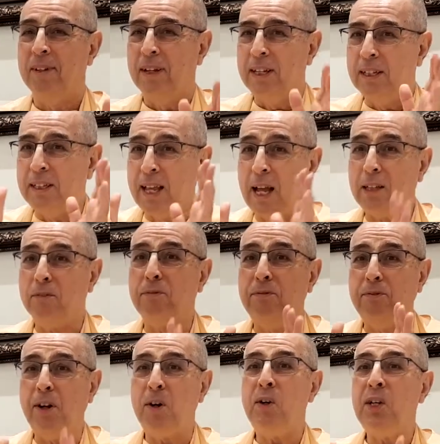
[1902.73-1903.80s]
That's
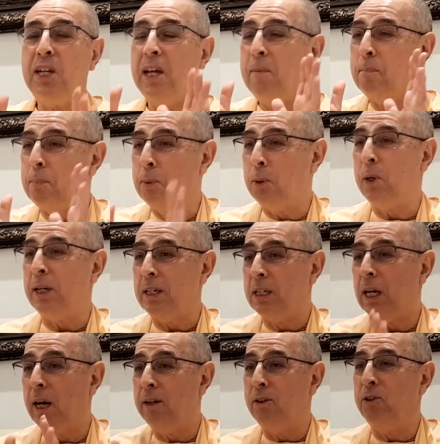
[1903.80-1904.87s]
very important to
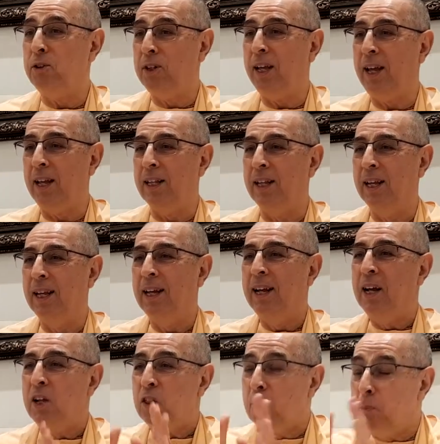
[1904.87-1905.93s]
understand.
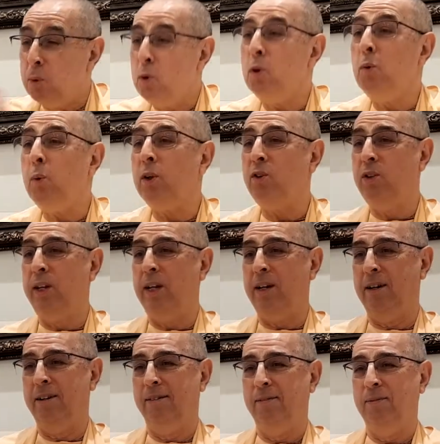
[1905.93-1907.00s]
The mood was there.